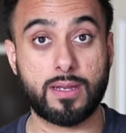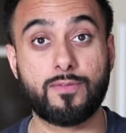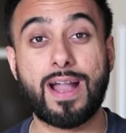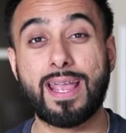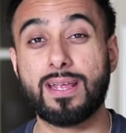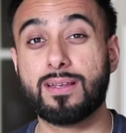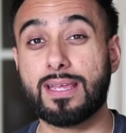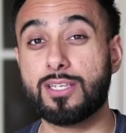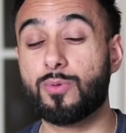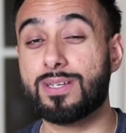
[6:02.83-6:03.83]
that divide
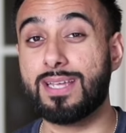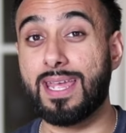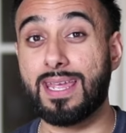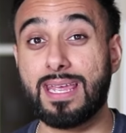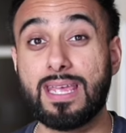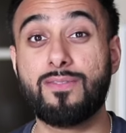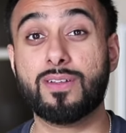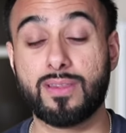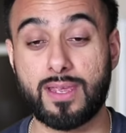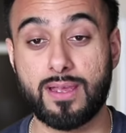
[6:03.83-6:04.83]
into a day
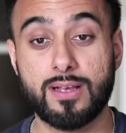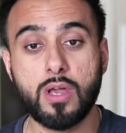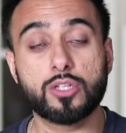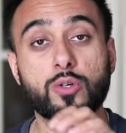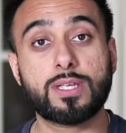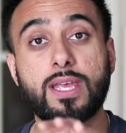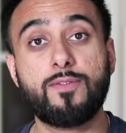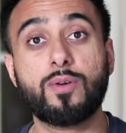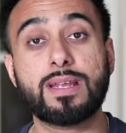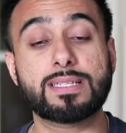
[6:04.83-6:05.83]
evenly. So to
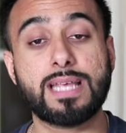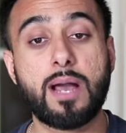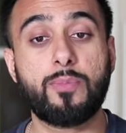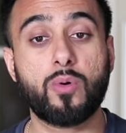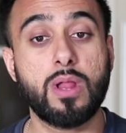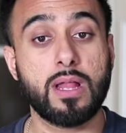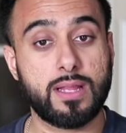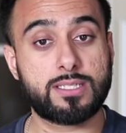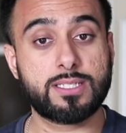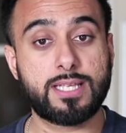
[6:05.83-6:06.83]
give you an example,
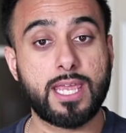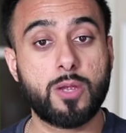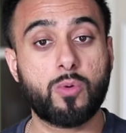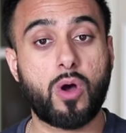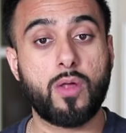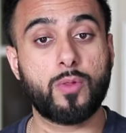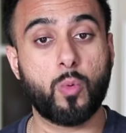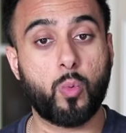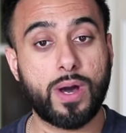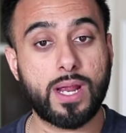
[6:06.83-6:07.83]
let's just say you were on the
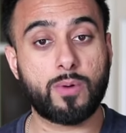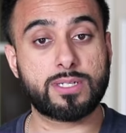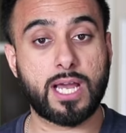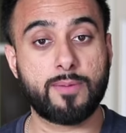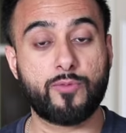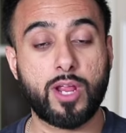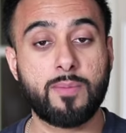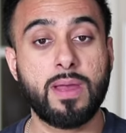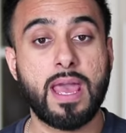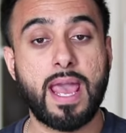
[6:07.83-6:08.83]
1-hour time
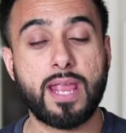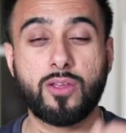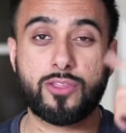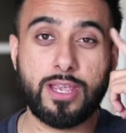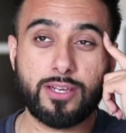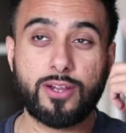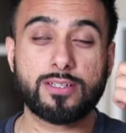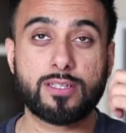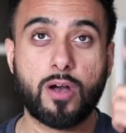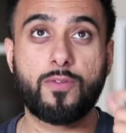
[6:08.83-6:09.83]
frame and you think to
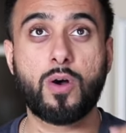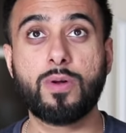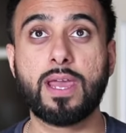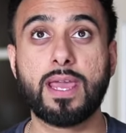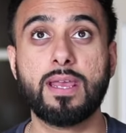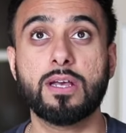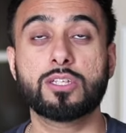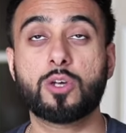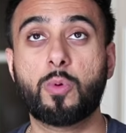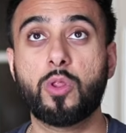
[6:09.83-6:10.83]
yourself, okay,
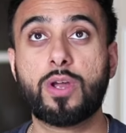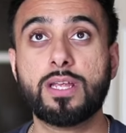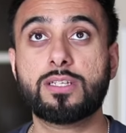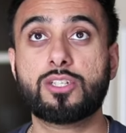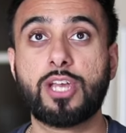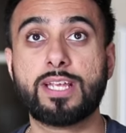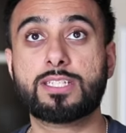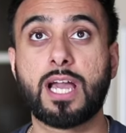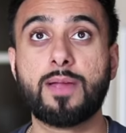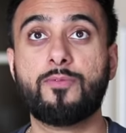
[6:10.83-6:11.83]
so we're looking to
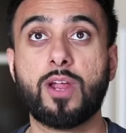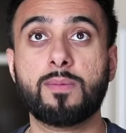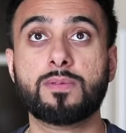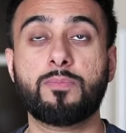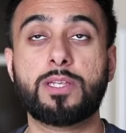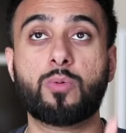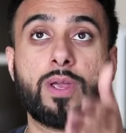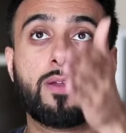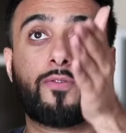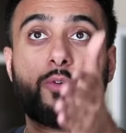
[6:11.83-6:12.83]
change time frames
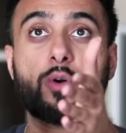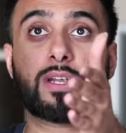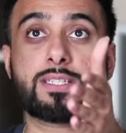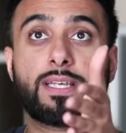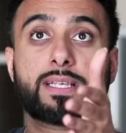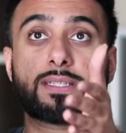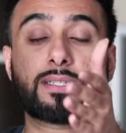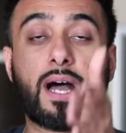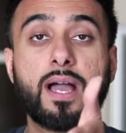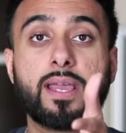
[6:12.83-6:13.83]
between 4 to 6
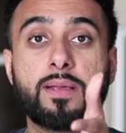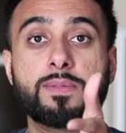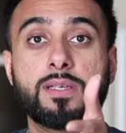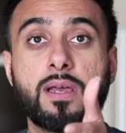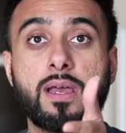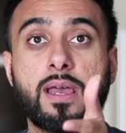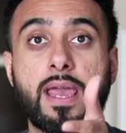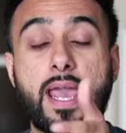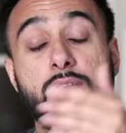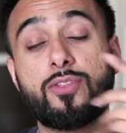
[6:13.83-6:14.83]
times.
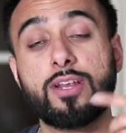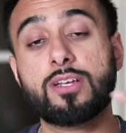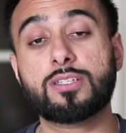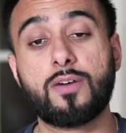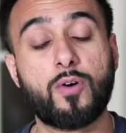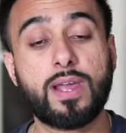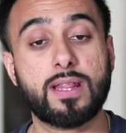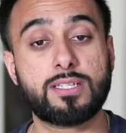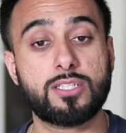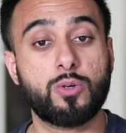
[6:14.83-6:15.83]
And you think to yourself, okay,
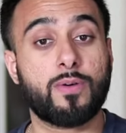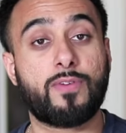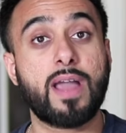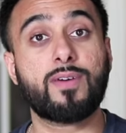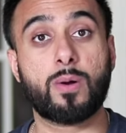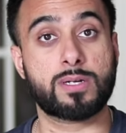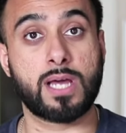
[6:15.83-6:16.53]
let's just do a 5-hour